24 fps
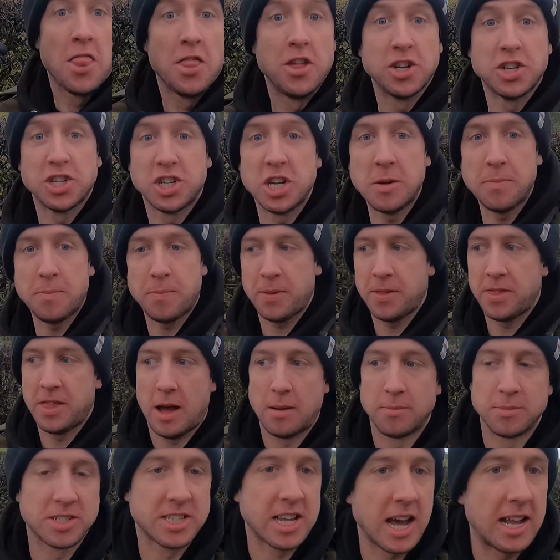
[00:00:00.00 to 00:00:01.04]
The sheep
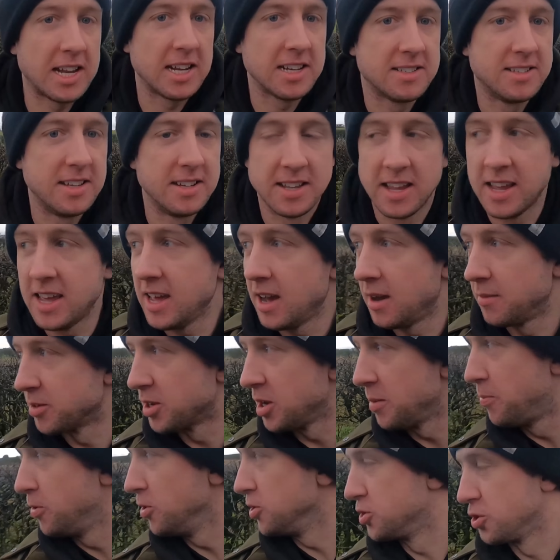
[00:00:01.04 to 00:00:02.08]
that I'm scanning today, I'm
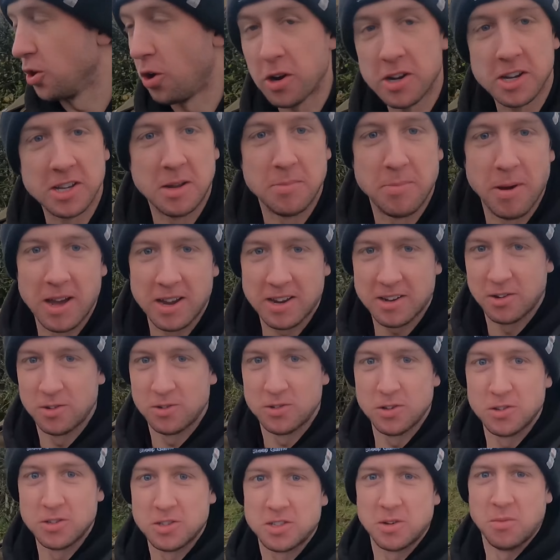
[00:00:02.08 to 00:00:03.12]
going to put Jock in the
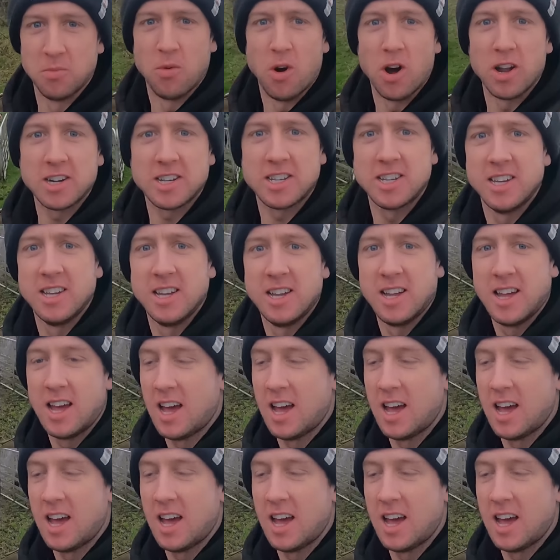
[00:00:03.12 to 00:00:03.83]
background doing some work.